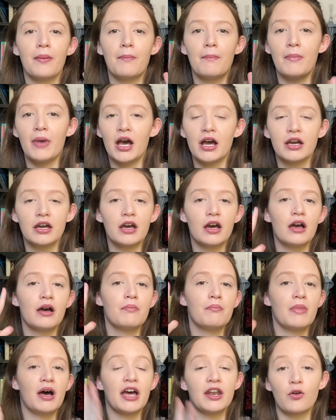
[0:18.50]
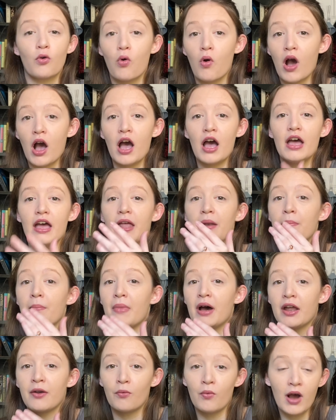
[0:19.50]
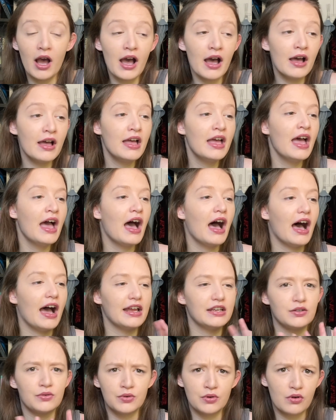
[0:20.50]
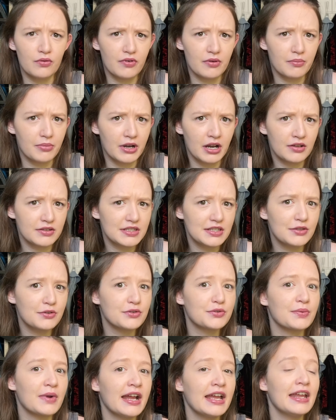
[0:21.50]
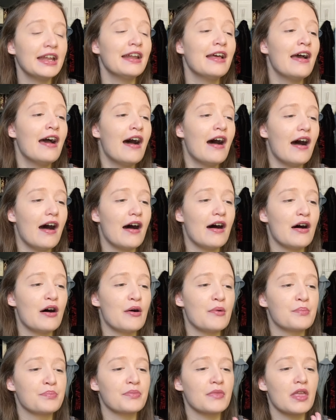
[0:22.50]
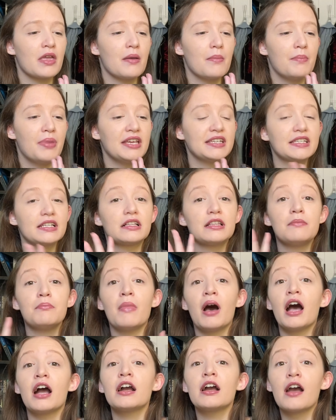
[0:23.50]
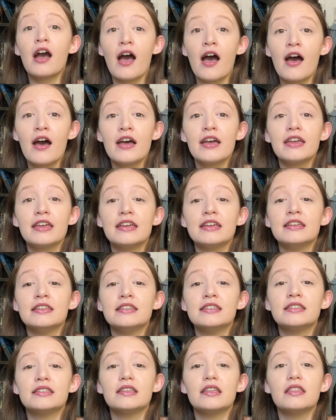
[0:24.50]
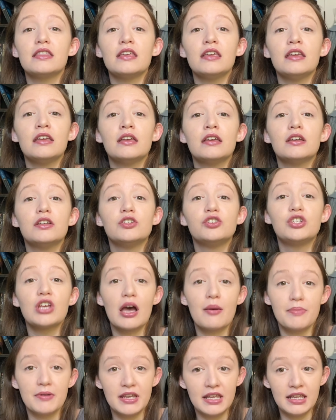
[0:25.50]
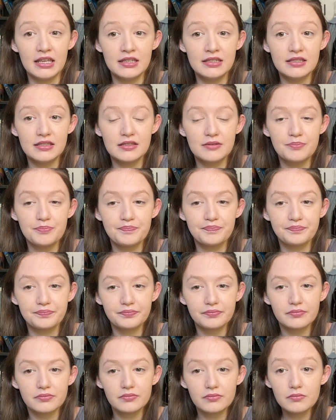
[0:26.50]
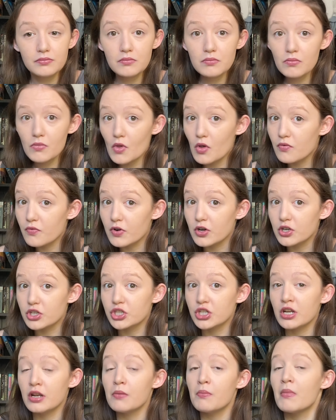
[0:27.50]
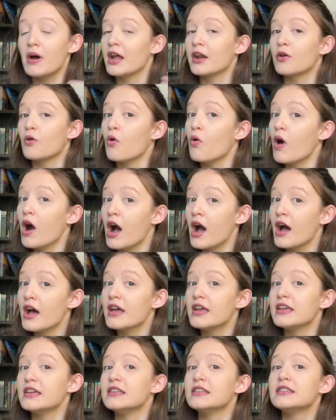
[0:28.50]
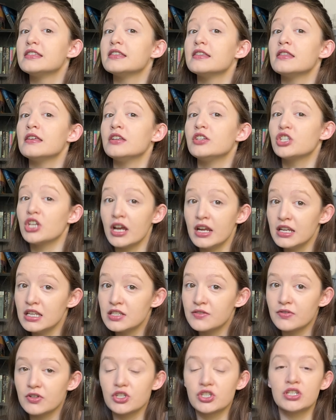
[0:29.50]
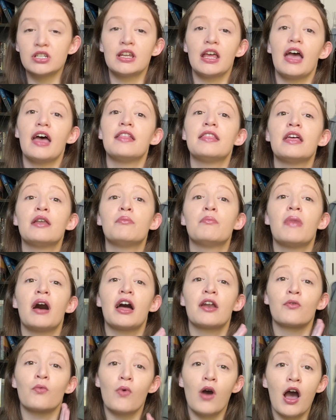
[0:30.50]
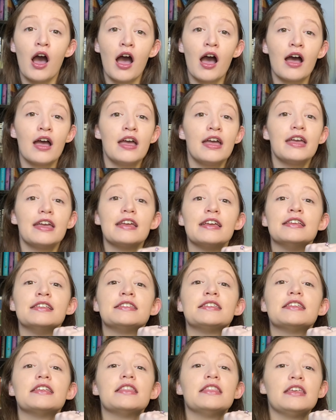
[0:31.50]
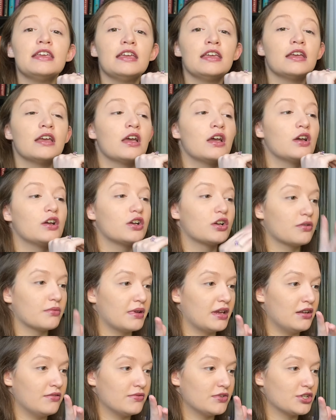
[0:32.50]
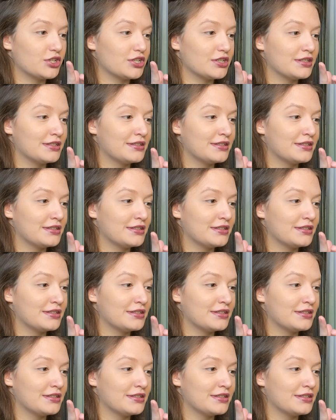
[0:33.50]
manga, manhwa, and manhwa, I don't know if I'm pronouncing those right. Basically, manga is the Japanese version, manhwa is the Chinese version, and then manhwa is the Korean version.